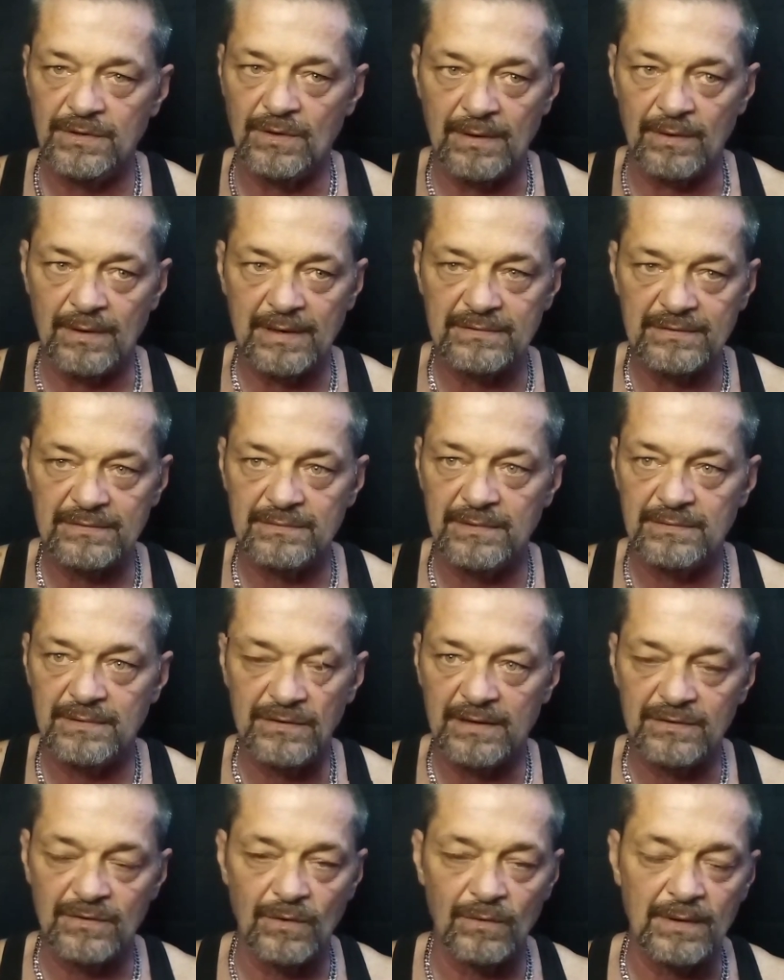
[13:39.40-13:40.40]
you know, I'd
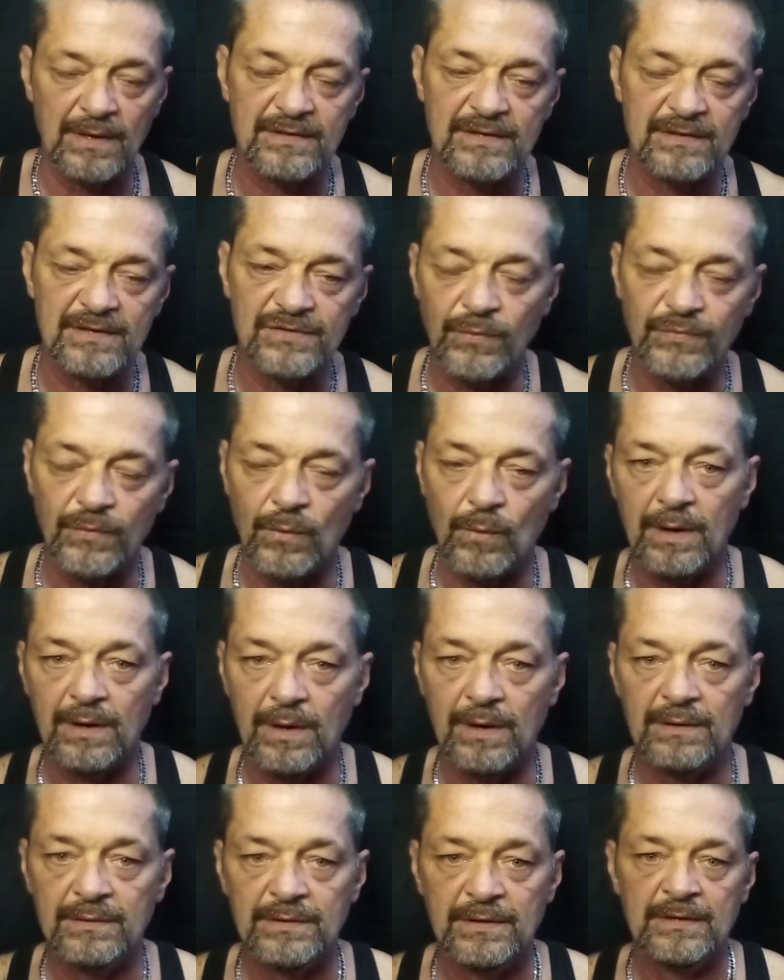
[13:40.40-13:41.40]
I'd go like this for a
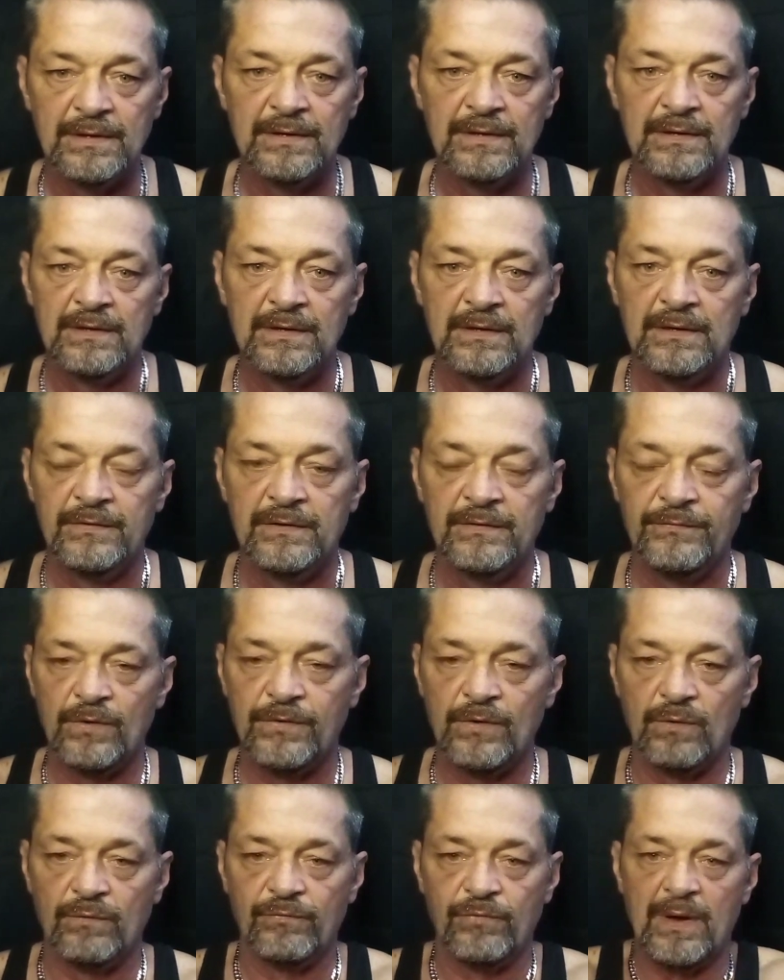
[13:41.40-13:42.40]
while,
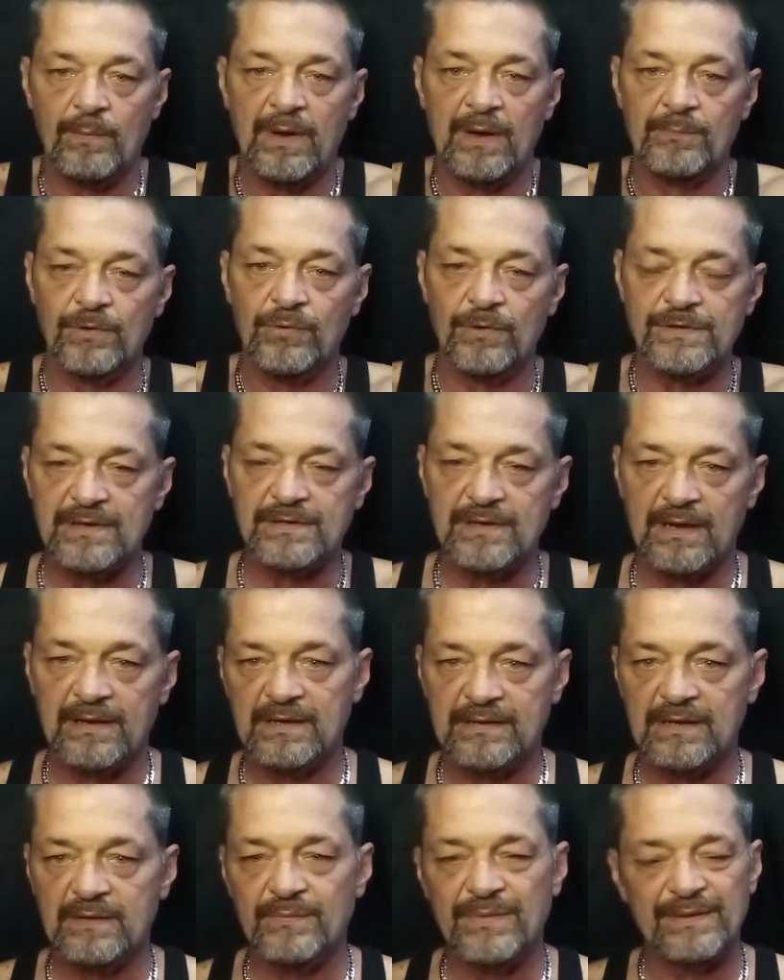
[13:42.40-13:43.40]
feeling for my prison
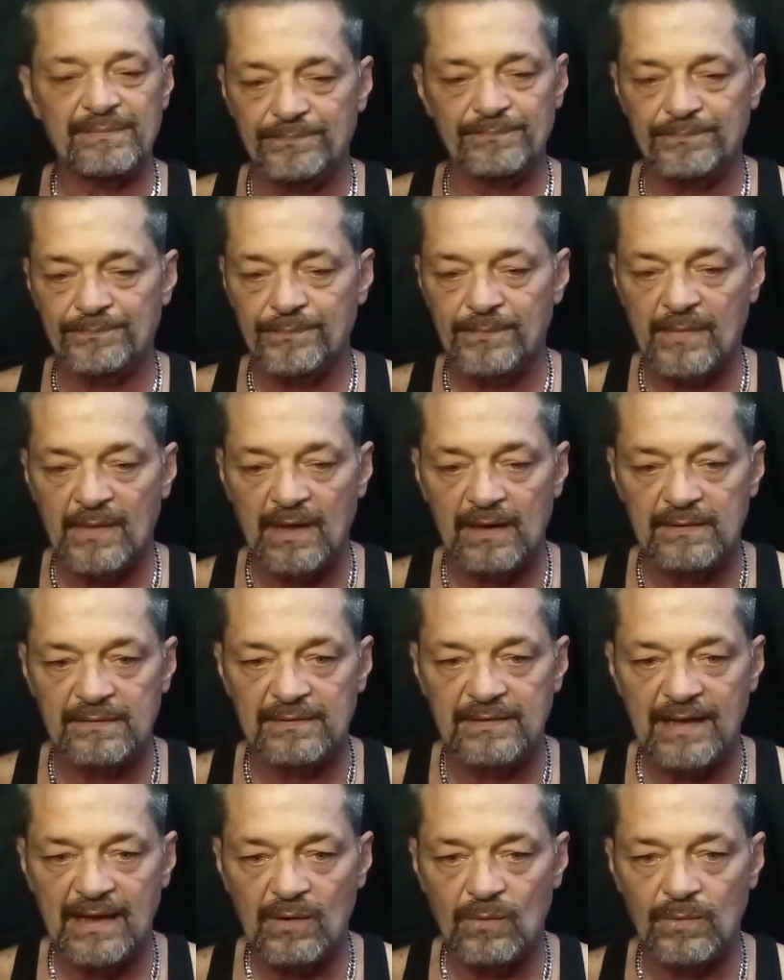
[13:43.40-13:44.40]
ID, but
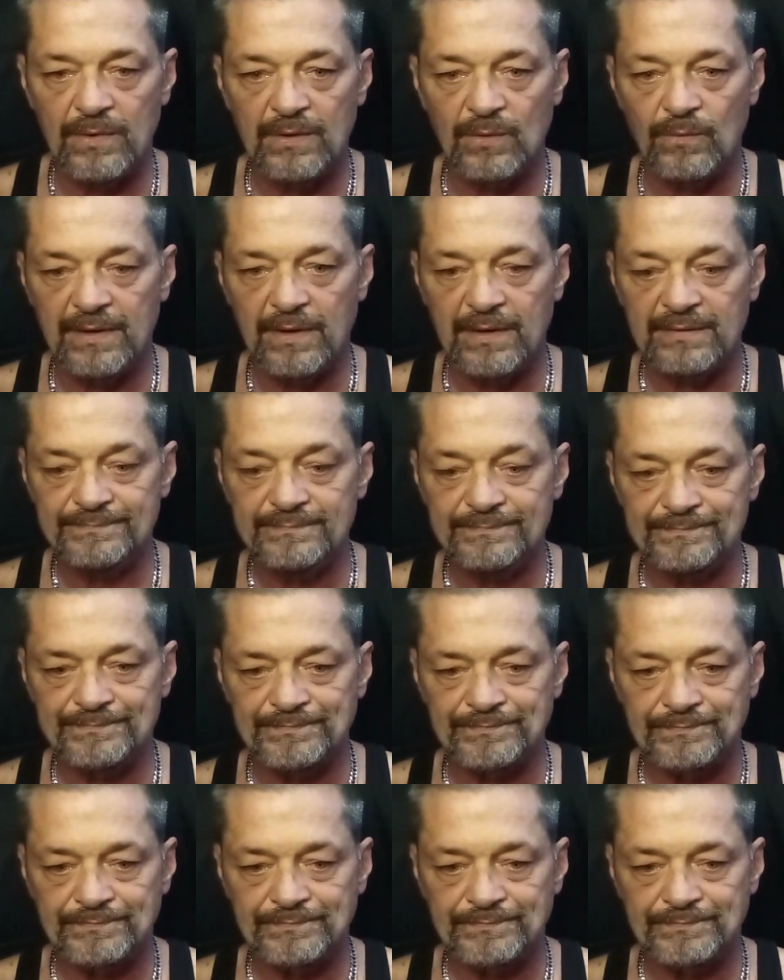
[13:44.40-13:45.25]
that went away.